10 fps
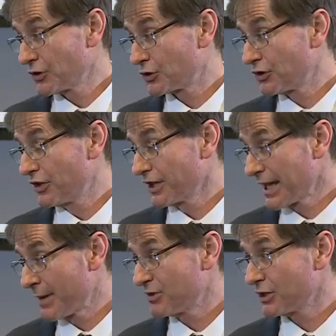the
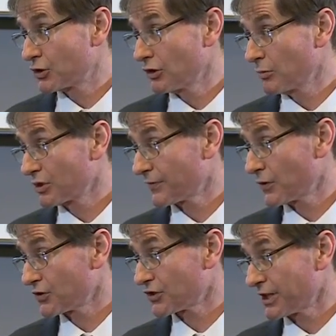the empty tomb was
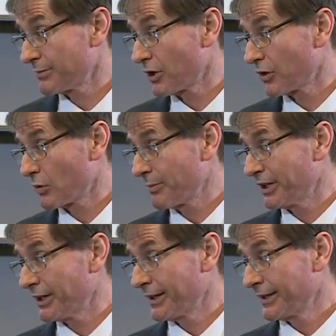first seen by the women.